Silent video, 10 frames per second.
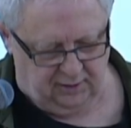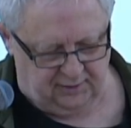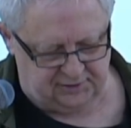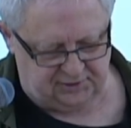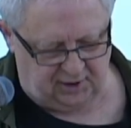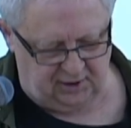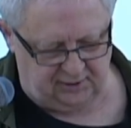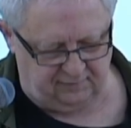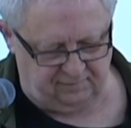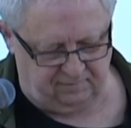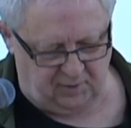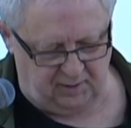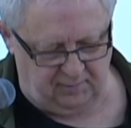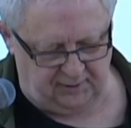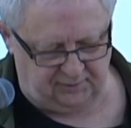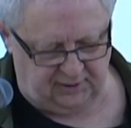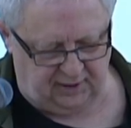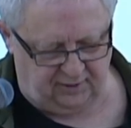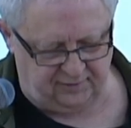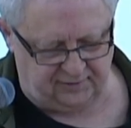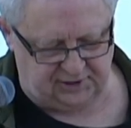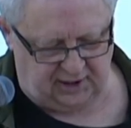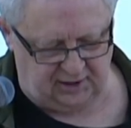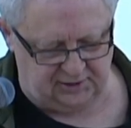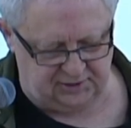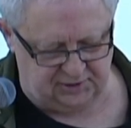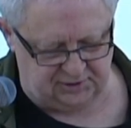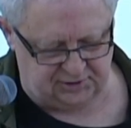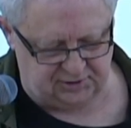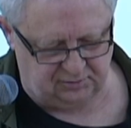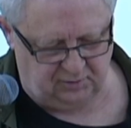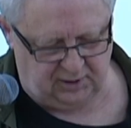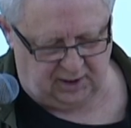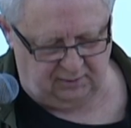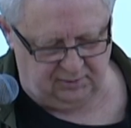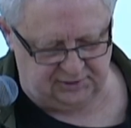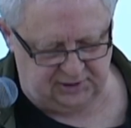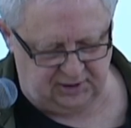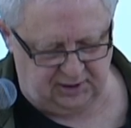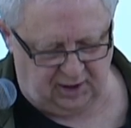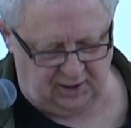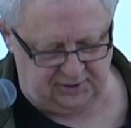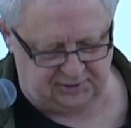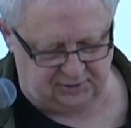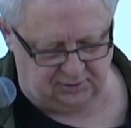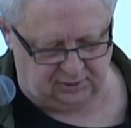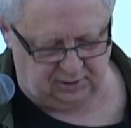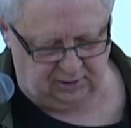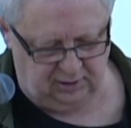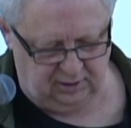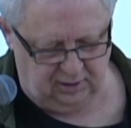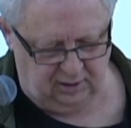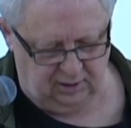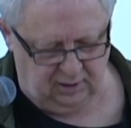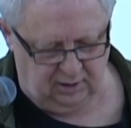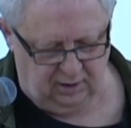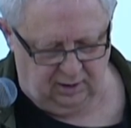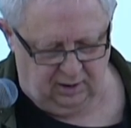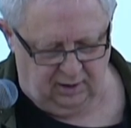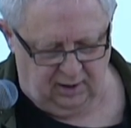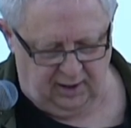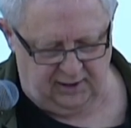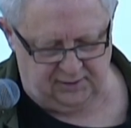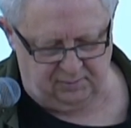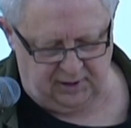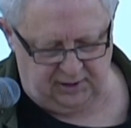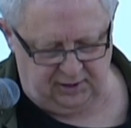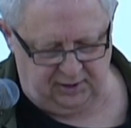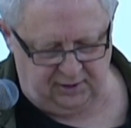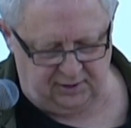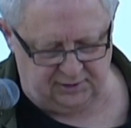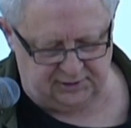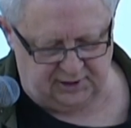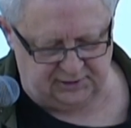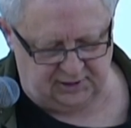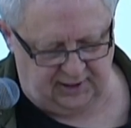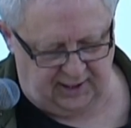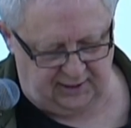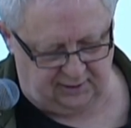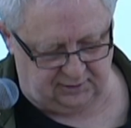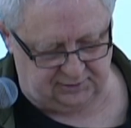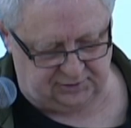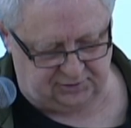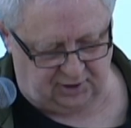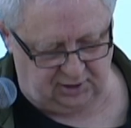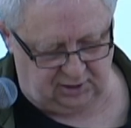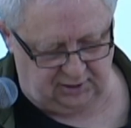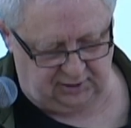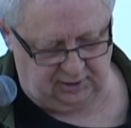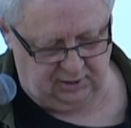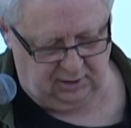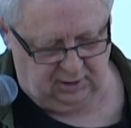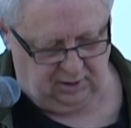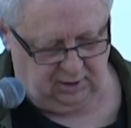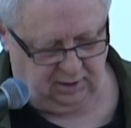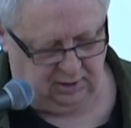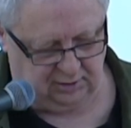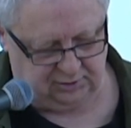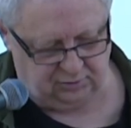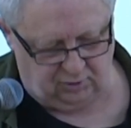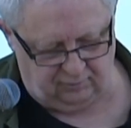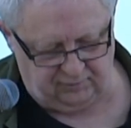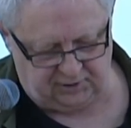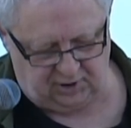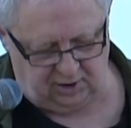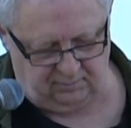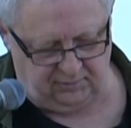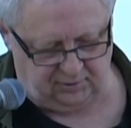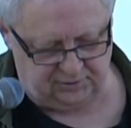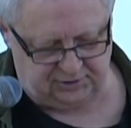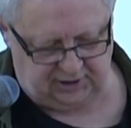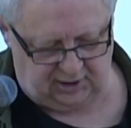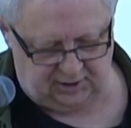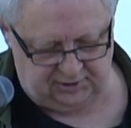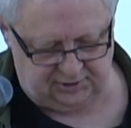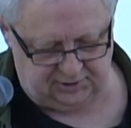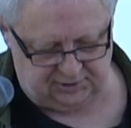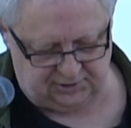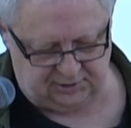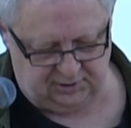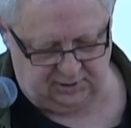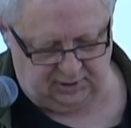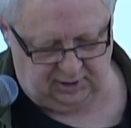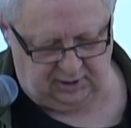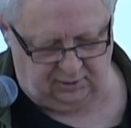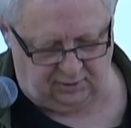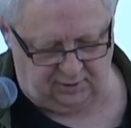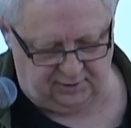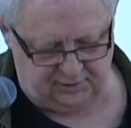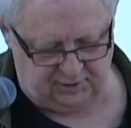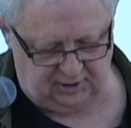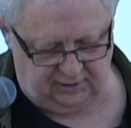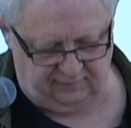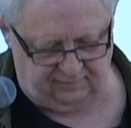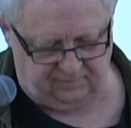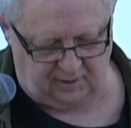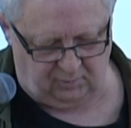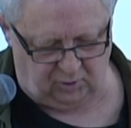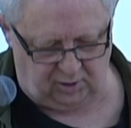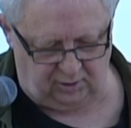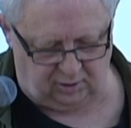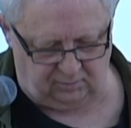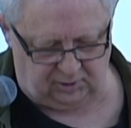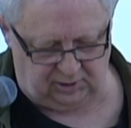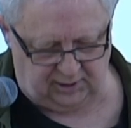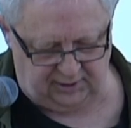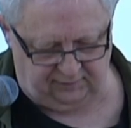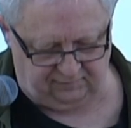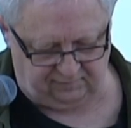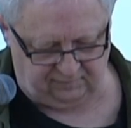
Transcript: the start of my mental health challenges when I was in high school, and many years as an adult struggling to overcome those challenges in order to live a more normal life.